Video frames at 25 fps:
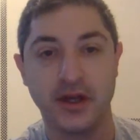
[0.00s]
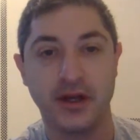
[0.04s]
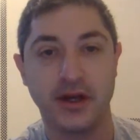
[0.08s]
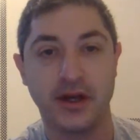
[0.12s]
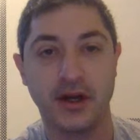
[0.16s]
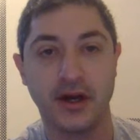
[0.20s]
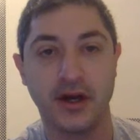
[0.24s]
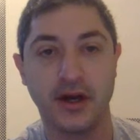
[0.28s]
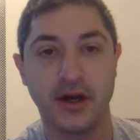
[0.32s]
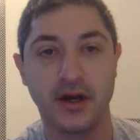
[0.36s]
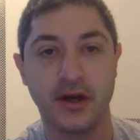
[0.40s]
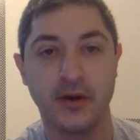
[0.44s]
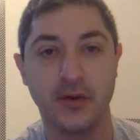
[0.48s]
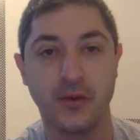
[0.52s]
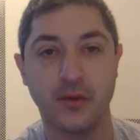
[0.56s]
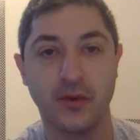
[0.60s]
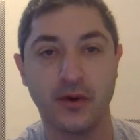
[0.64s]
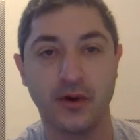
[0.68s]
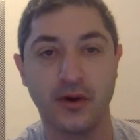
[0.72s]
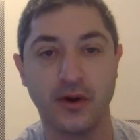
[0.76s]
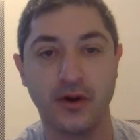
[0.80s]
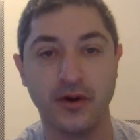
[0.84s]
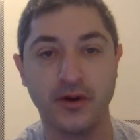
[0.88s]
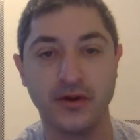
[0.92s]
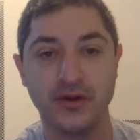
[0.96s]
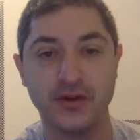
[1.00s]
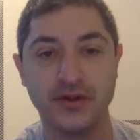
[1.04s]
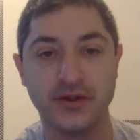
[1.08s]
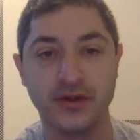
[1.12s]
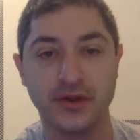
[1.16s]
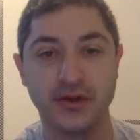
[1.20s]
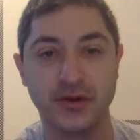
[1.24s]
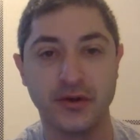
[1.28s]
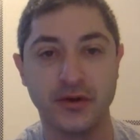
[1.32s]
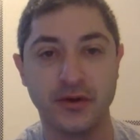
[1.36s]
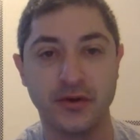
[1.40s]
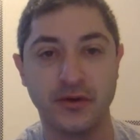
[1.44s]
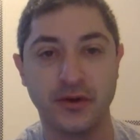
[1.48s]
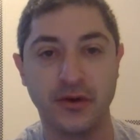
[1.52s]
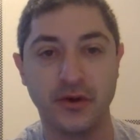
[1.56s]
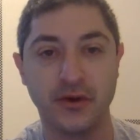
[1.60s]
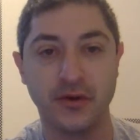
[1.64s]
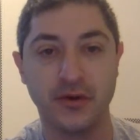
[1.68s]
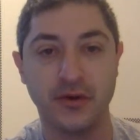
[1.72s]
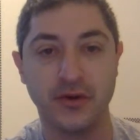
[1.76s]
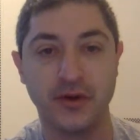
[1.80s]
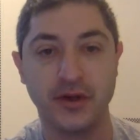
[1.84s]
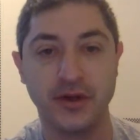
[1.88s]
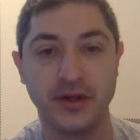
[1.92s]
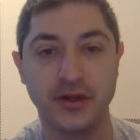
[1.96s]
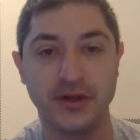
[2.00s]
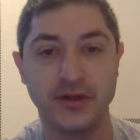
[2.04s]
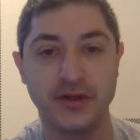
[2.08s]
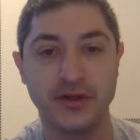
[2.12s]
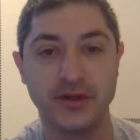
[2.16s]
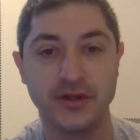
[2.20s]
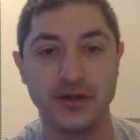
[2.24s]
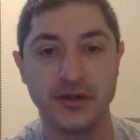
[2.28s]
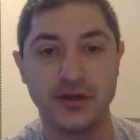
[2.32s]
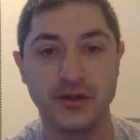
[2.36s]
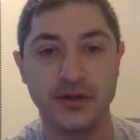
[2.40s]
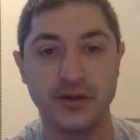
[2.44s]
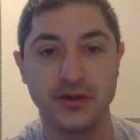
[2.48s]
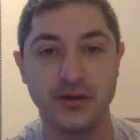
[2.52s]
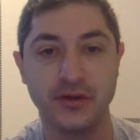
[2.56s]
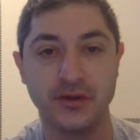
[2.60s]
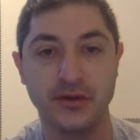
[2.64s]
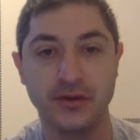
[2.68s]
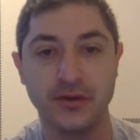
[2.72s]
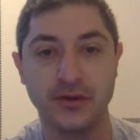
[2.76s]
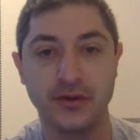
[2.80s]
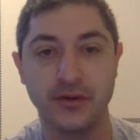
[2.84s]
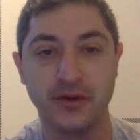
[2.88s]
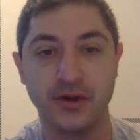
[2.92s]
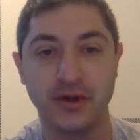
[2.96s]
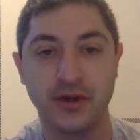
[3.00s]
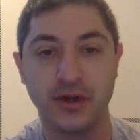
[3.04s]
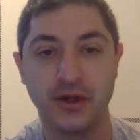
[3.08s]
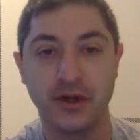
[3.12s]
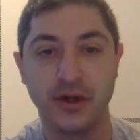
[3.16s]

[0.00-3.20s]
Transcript: Uh, we're also going to